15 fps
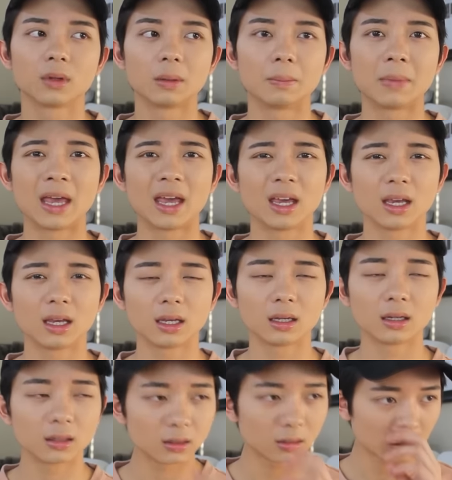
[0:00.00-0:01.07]

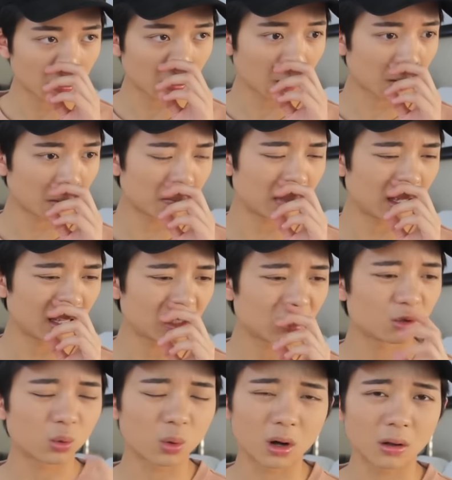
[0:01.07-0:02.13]
May
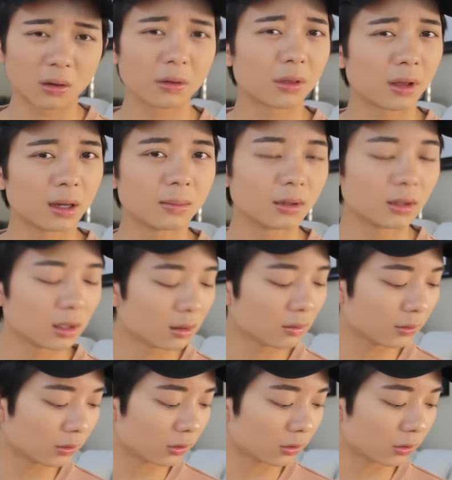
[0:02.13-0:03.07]
12th, I believe.